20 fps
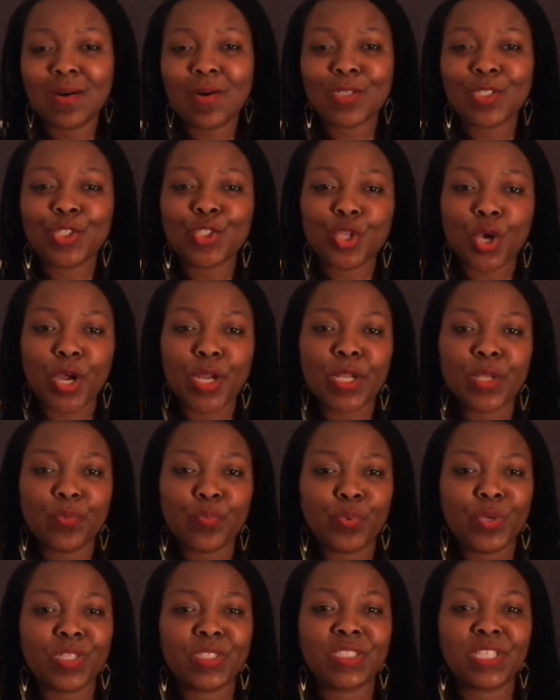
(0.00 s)
all
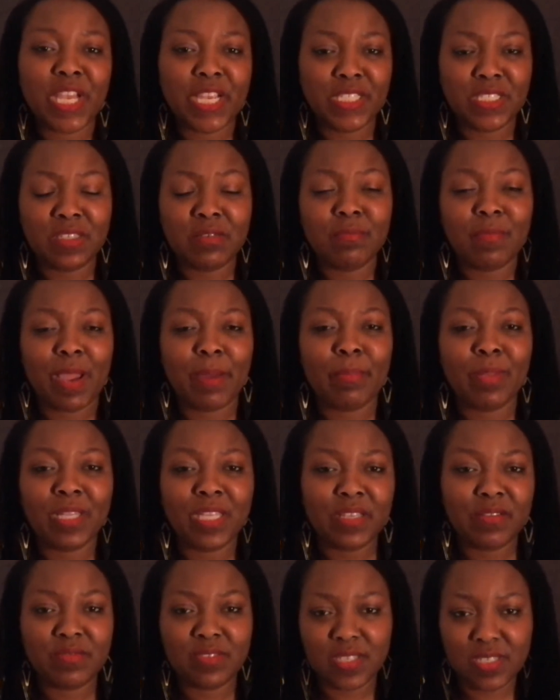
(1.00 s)
started with changing my
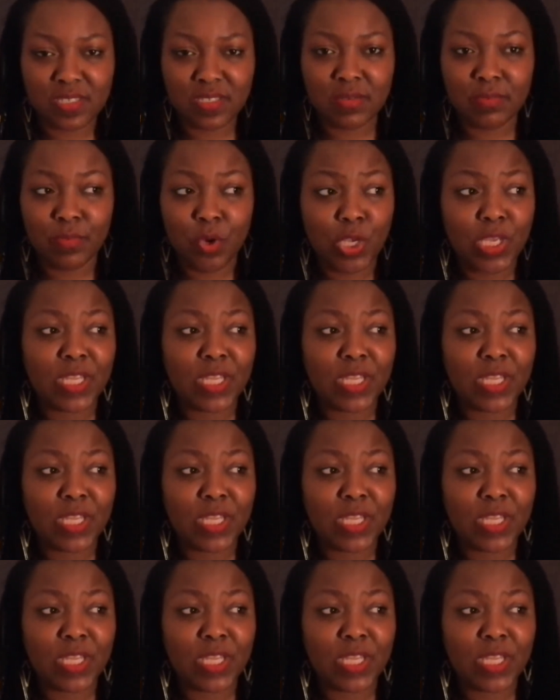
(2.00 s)
belief system.